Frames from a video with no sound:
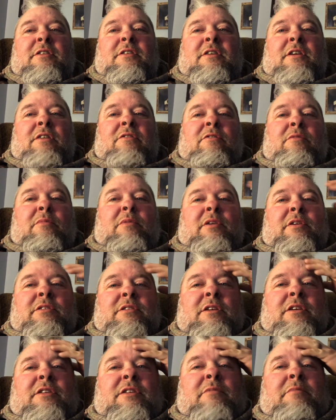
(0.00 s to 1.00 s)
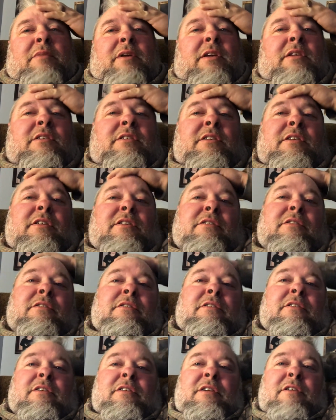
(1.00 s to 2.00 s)
Everybody's got the best
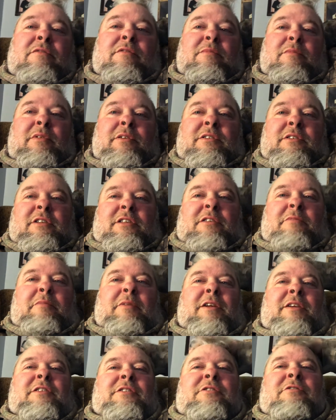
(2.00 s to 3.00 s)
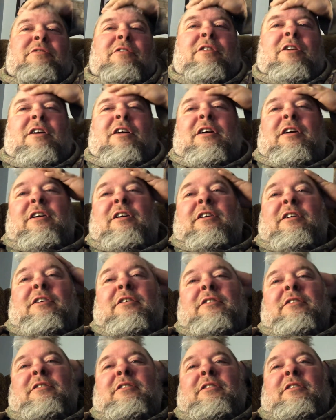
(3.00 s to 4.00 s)
deal. Everybody's got the best truck.
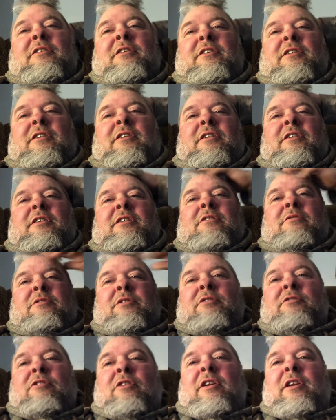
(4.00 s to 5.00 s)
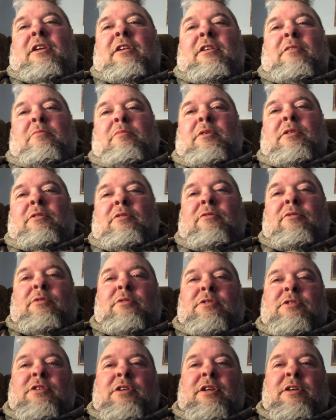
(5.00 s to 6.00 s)
We tried out a beautiful
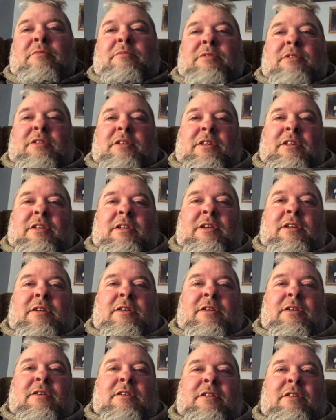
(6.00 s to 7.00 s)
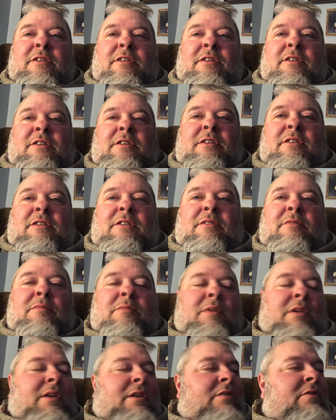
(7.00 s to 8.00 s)
GMC
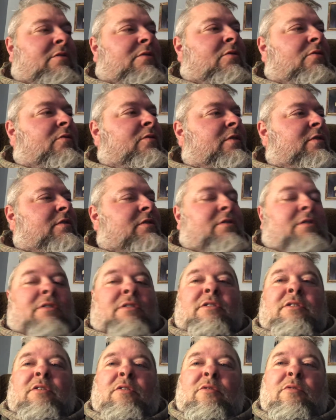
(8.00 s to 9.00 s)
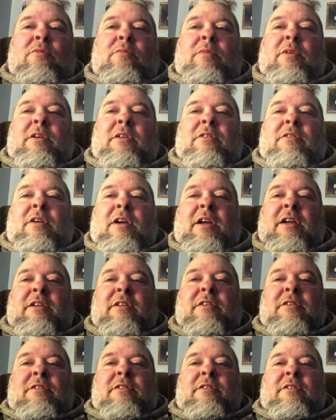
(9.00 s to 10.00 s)
but I don't know if it's going to tow my
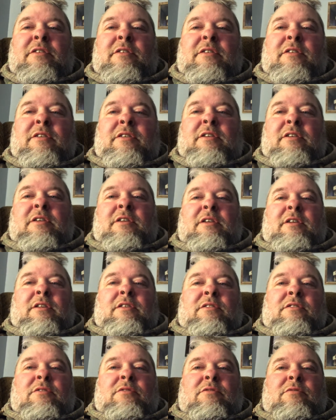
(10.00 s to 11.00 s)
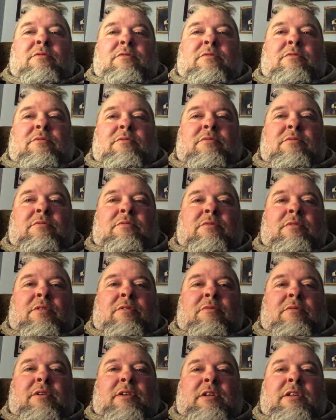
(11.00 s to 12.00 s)
tractor and do
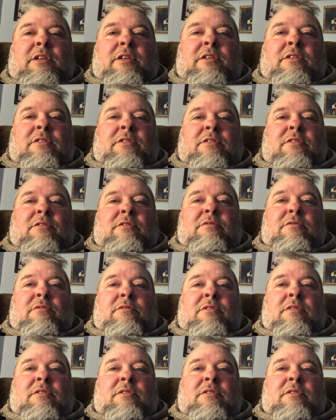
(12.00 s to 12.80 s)
what we needed to do.